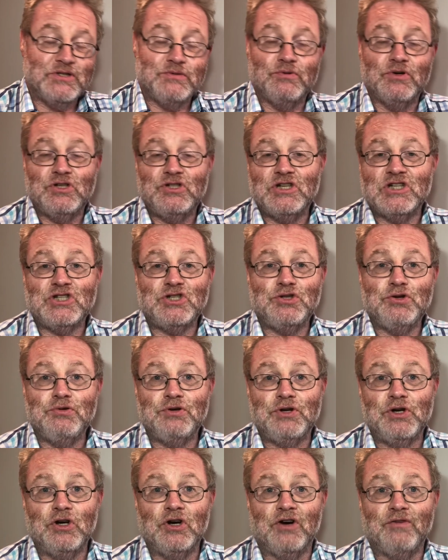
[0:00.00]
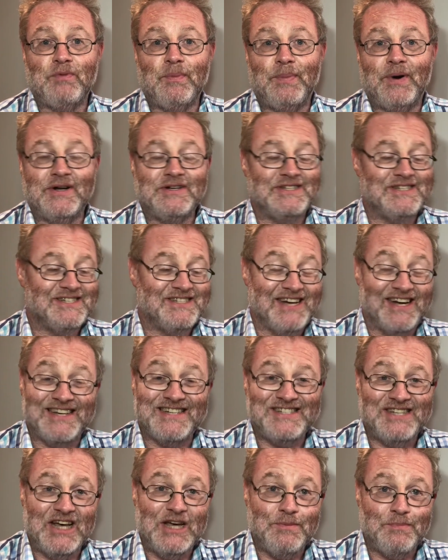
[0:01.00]
So we're just shooting off about
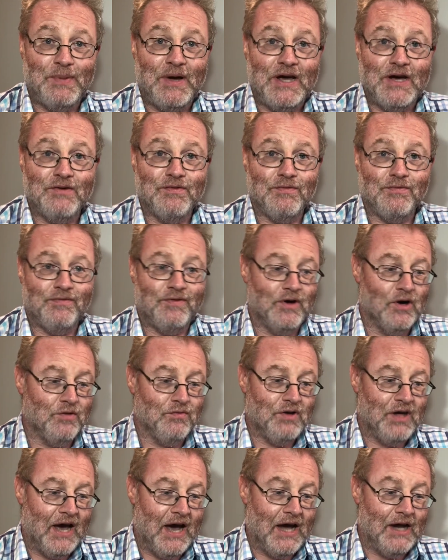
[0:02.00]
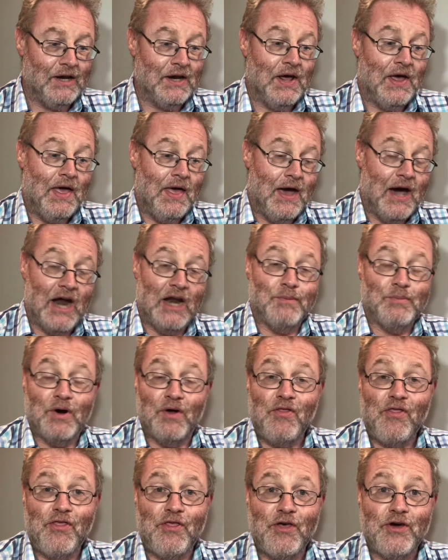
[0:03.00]
6 dB of gain at
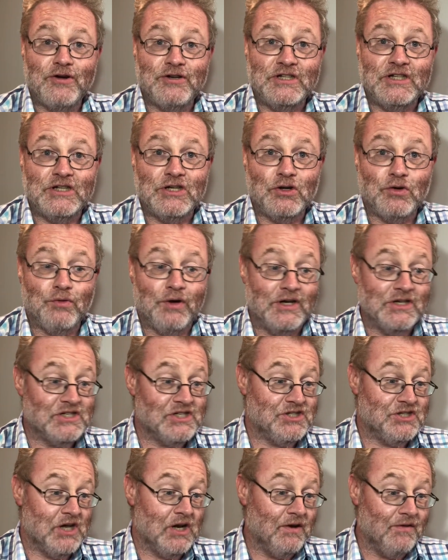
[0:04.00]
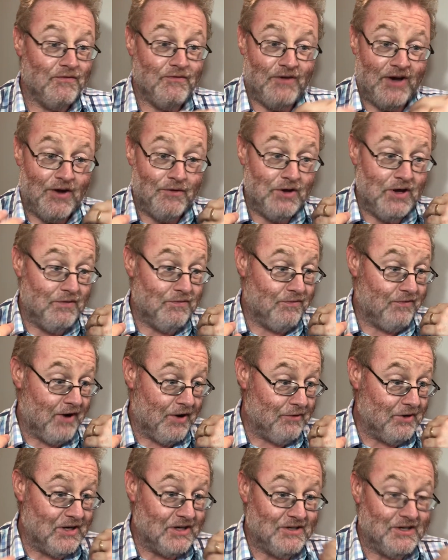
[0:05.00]
about 30 degrees. Still a very,
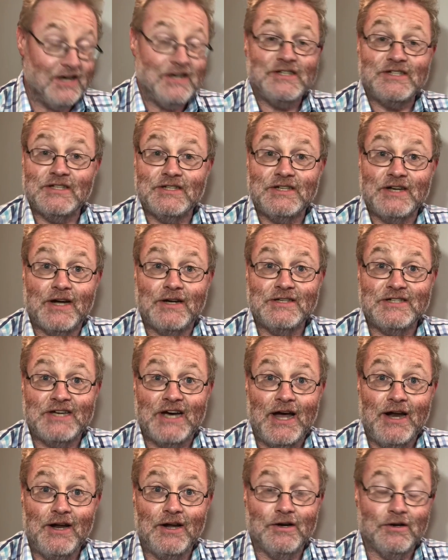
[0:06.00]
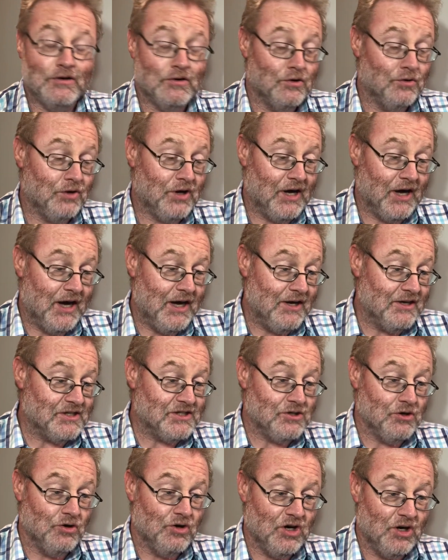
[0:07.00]
very decent antenna, okay? You're
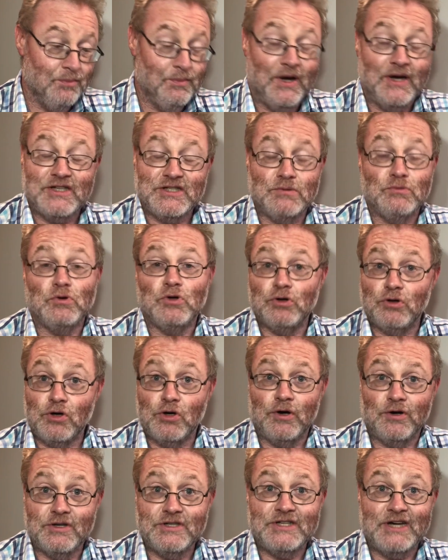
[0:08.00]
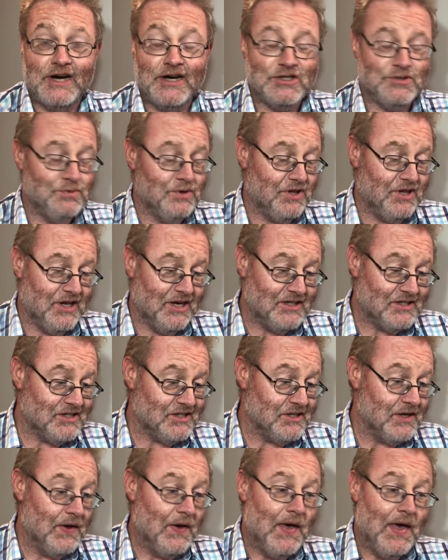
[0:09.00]
still going to make some good contacts with
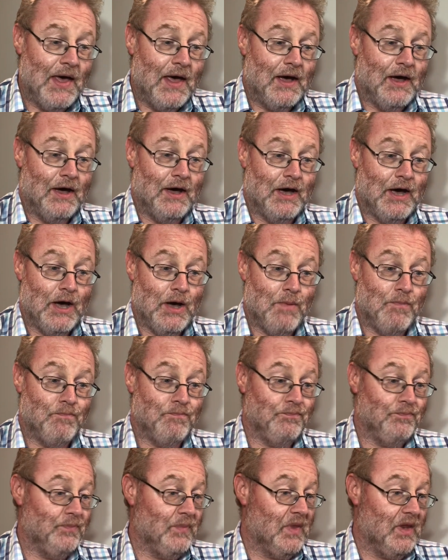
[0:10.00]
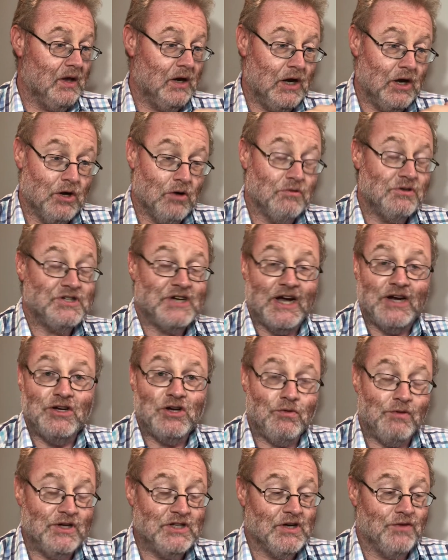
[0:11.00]
this. 10
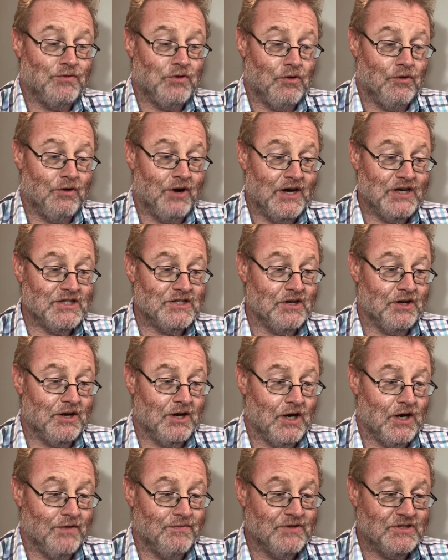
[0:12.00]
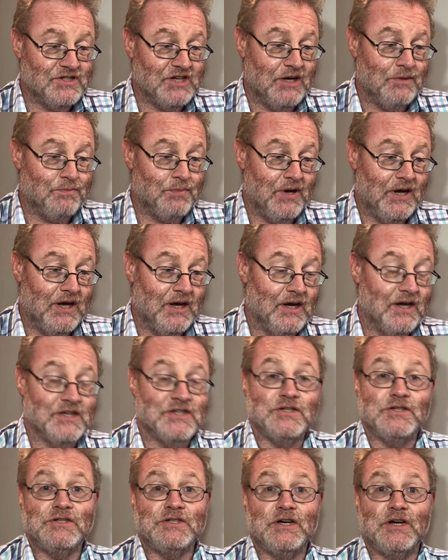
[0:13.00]
degrees off the horizon at half a dB
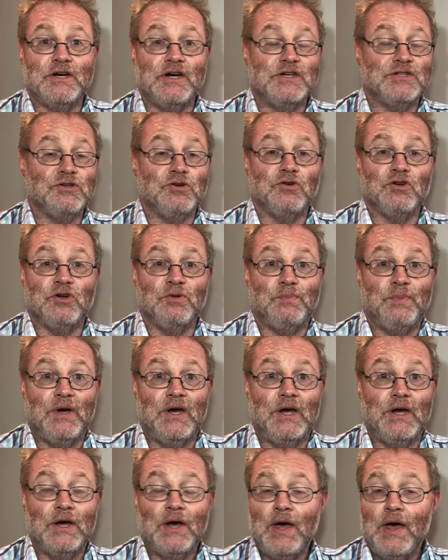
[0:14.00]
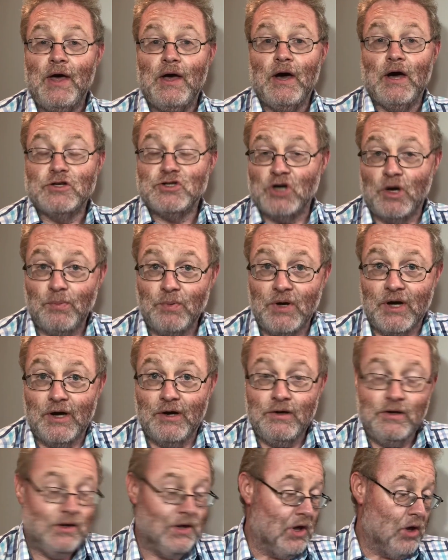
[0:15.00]
isn't going to be a top
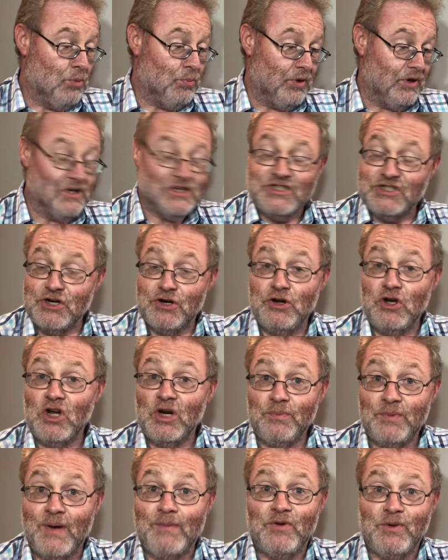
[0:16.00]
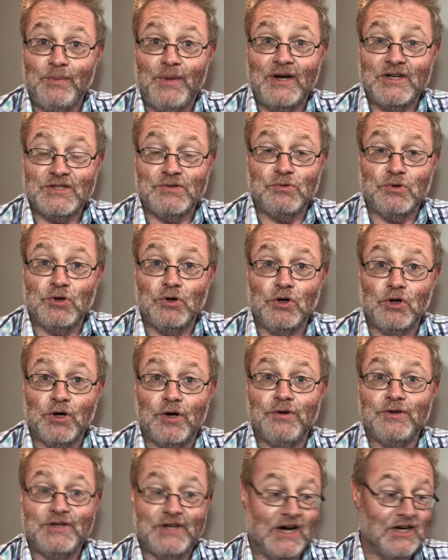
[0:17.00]
gun, but you're certainly going to be able to make some good
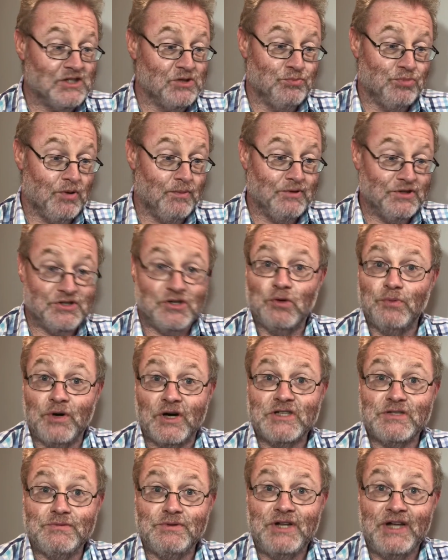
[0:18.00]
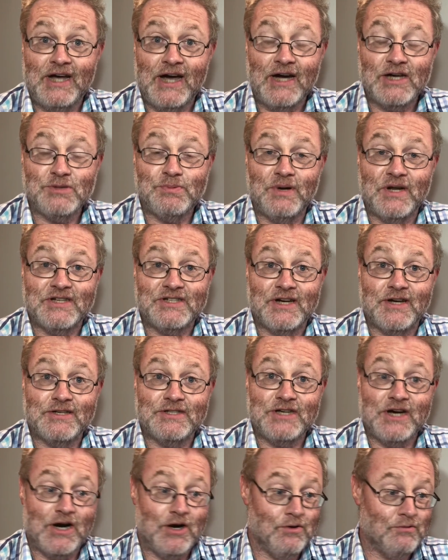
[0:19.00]
contacts and probably still work some DX with this
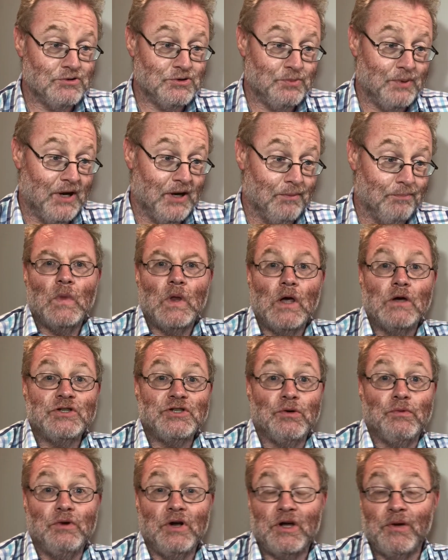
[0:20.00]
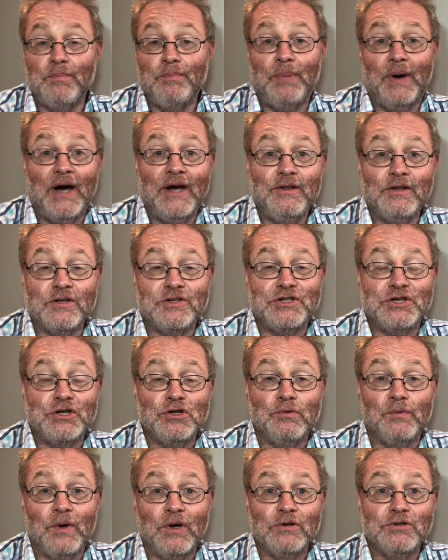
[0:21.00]
antenna as well. So we'll combine the
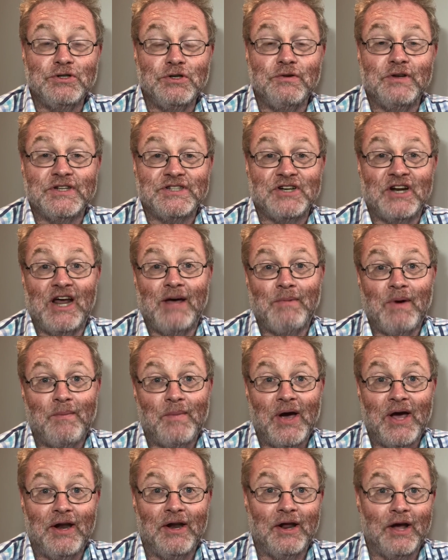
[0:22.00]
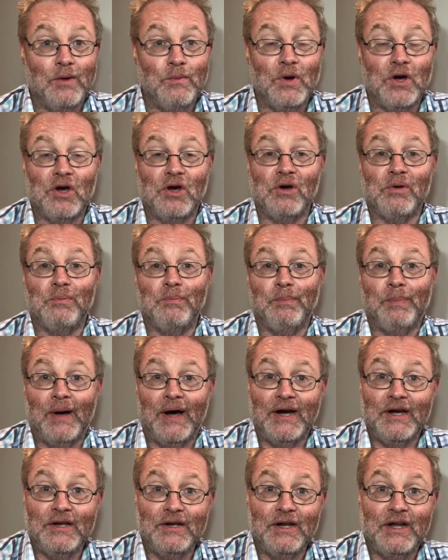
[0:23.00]
two. We can do this on MMNA. We can
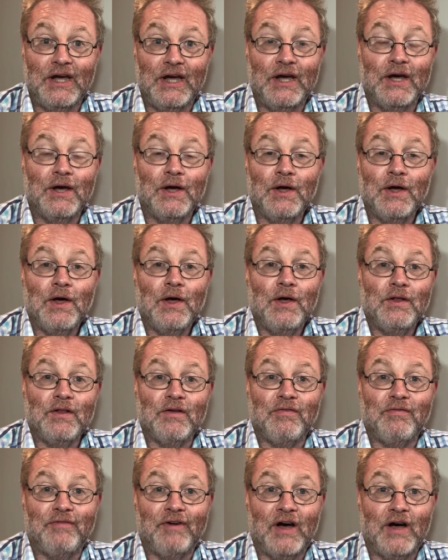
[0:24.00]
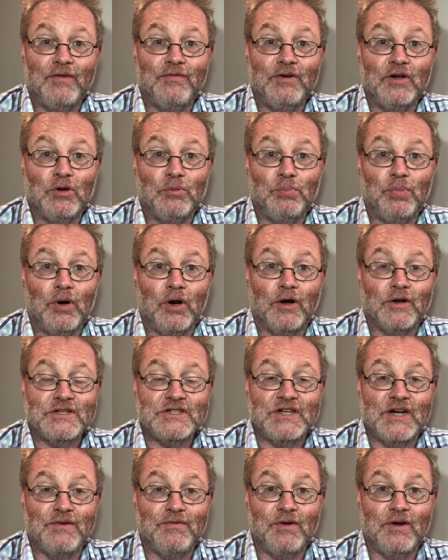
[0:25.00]
combine the far field
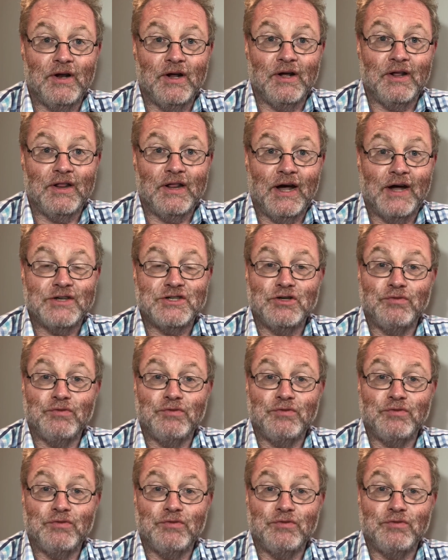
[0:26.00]
plots and everything like that.